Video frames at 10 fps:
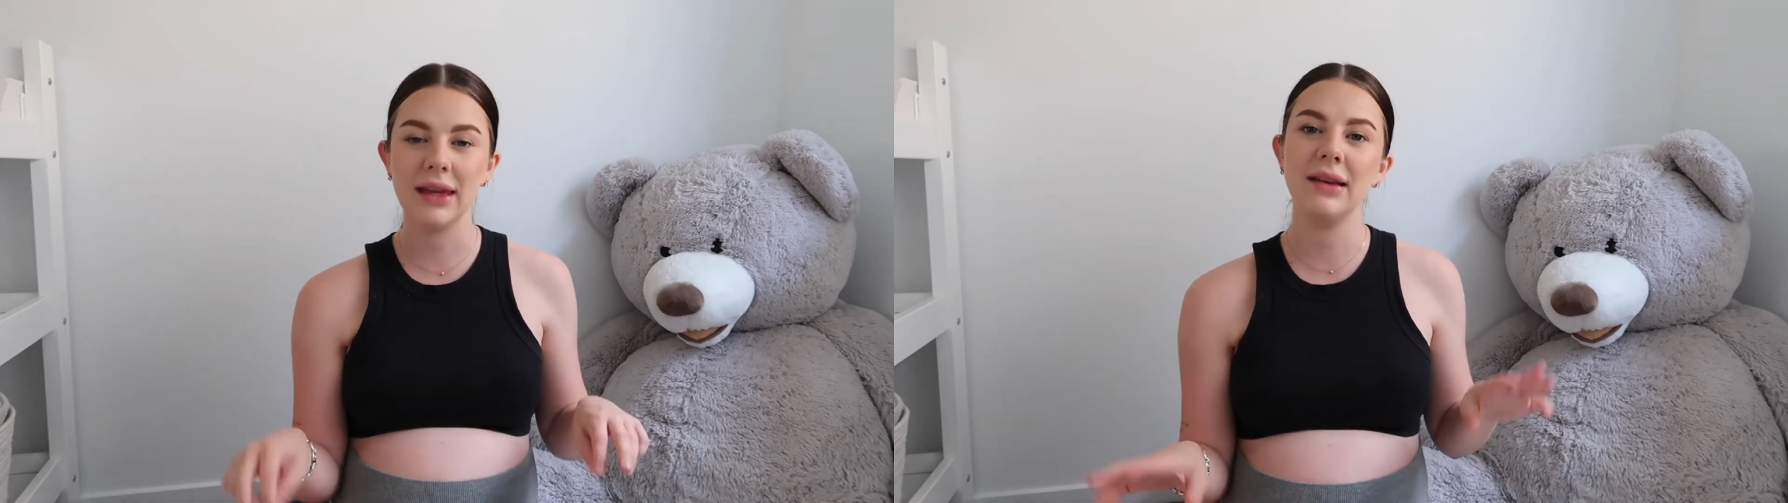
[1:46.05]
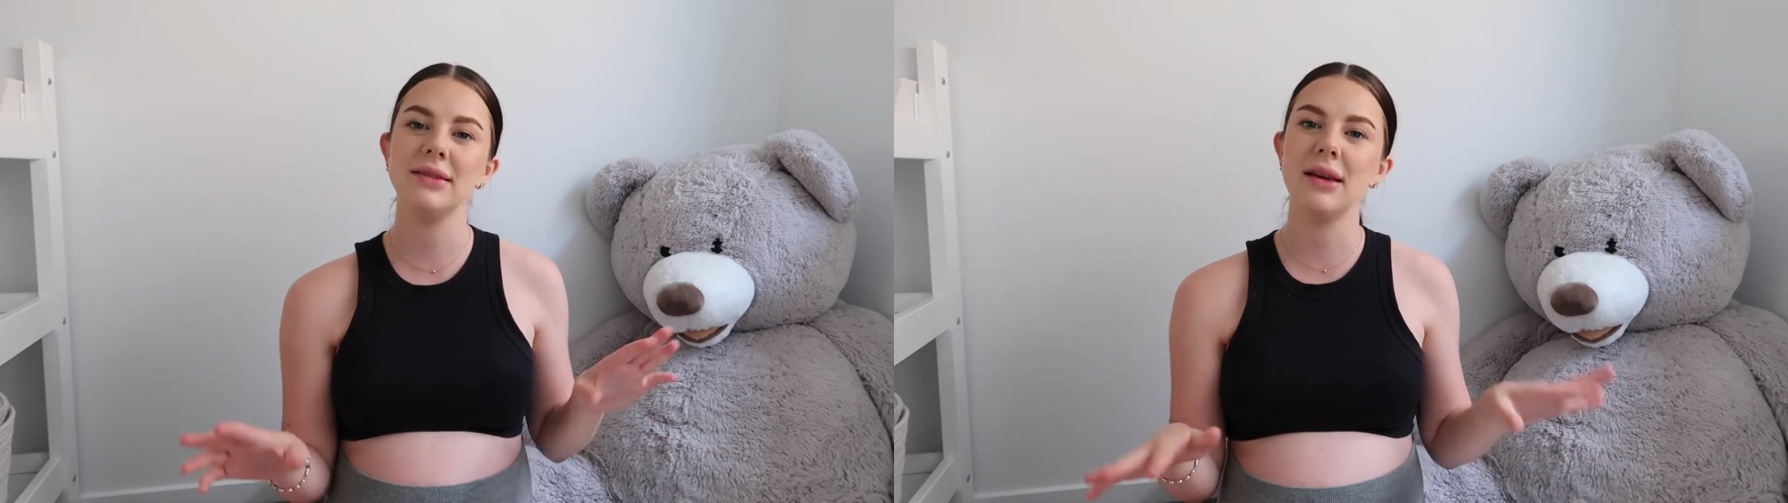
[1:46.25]

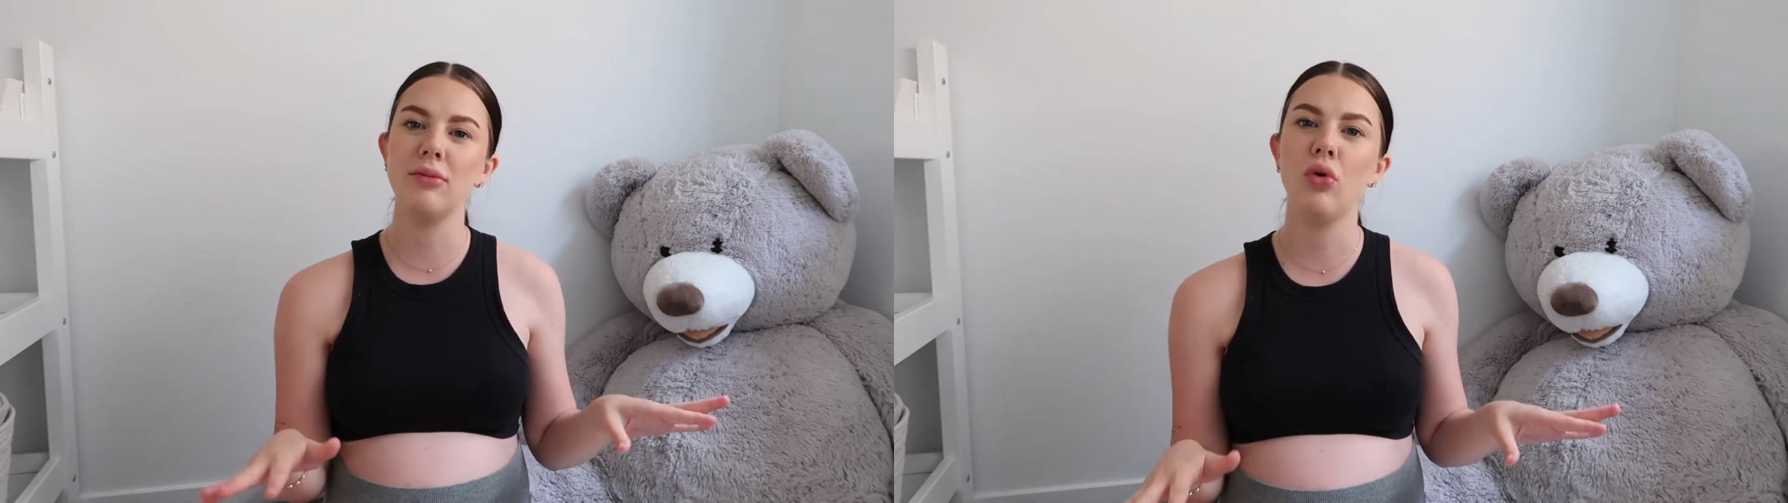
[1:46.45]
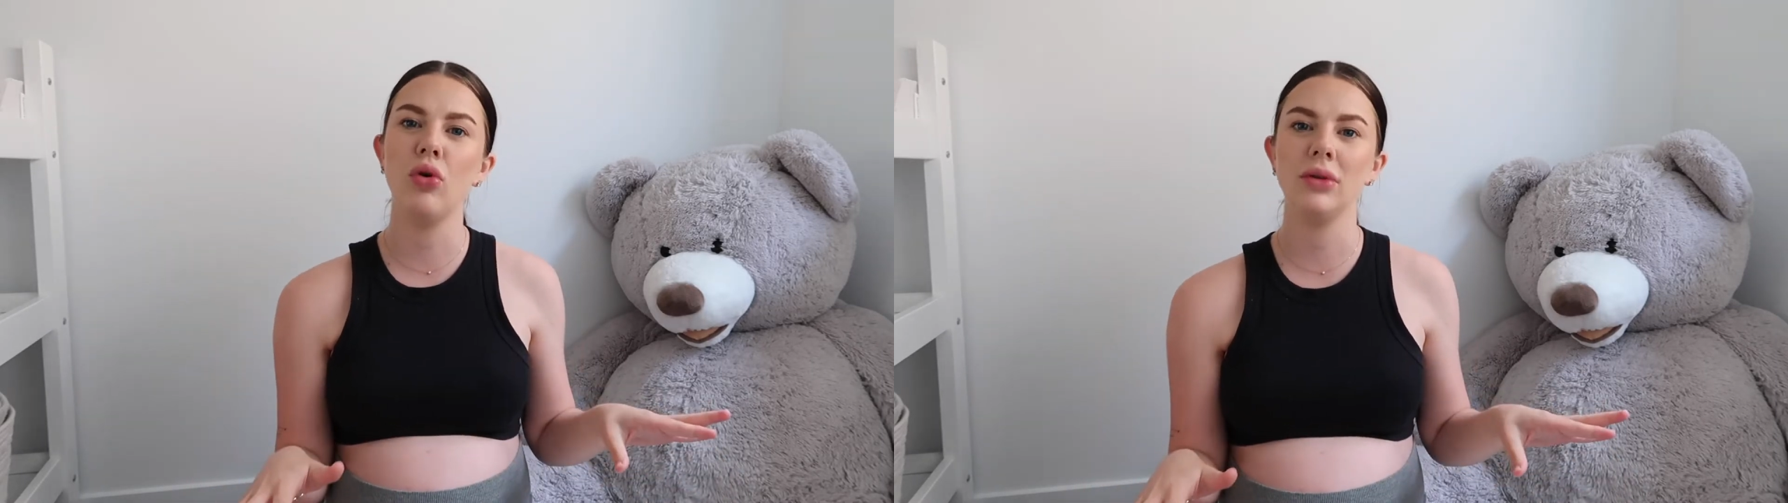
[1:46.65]
things and
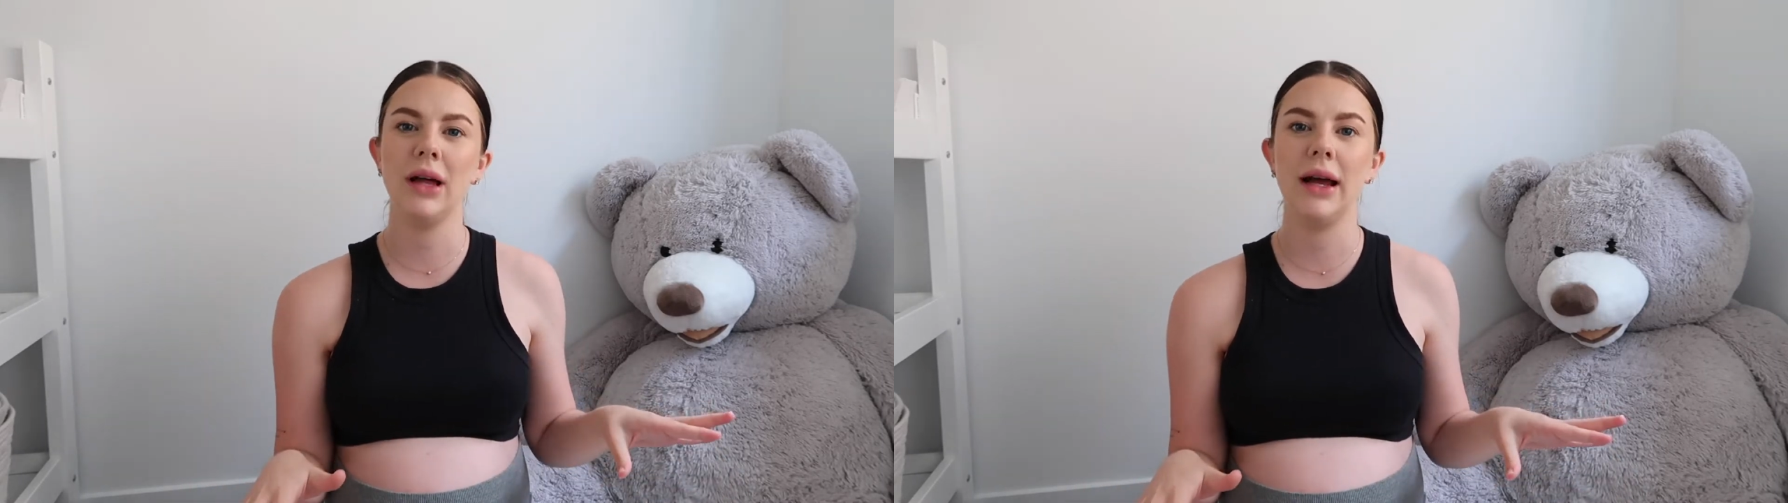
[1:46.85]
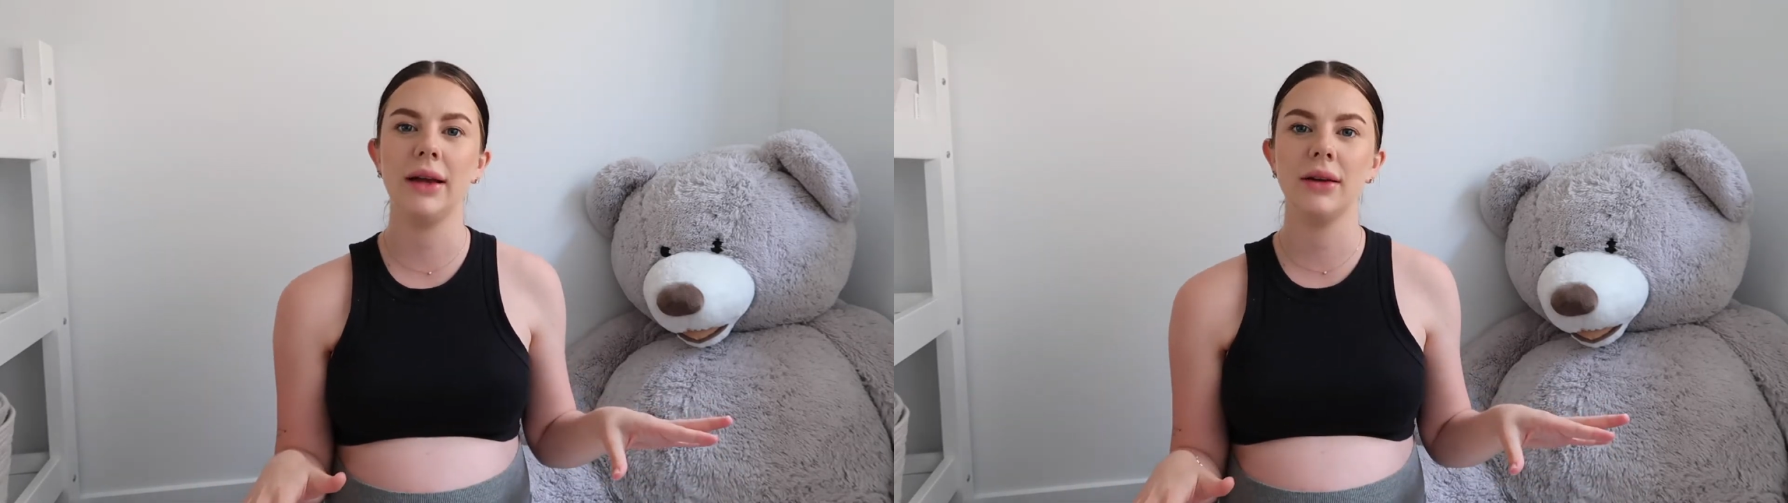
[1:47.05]
more
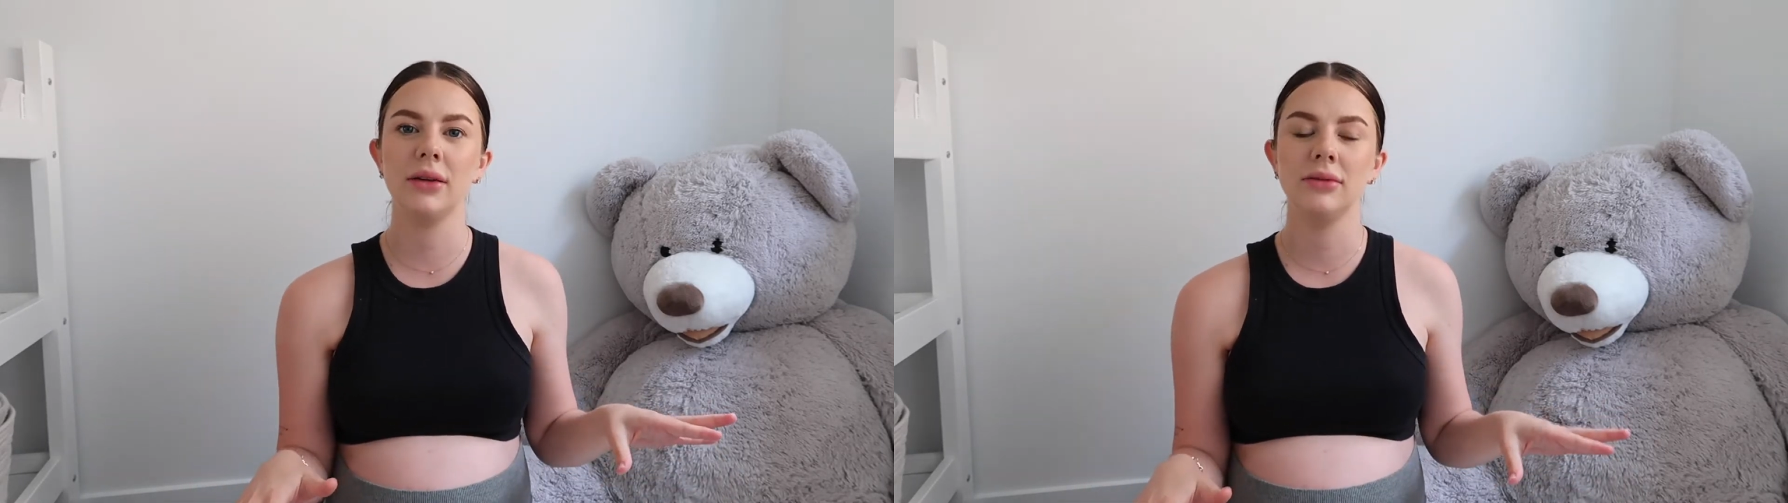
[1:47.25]
like